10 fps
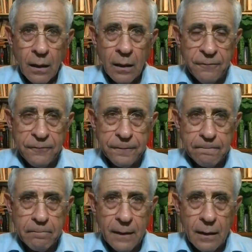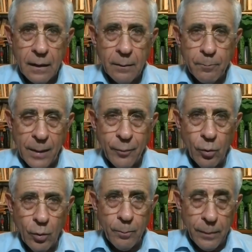If
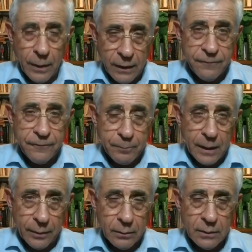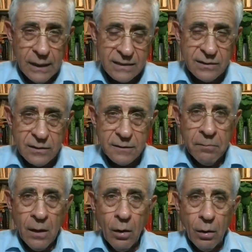people, youngsters,
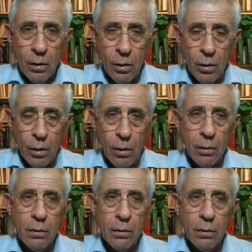who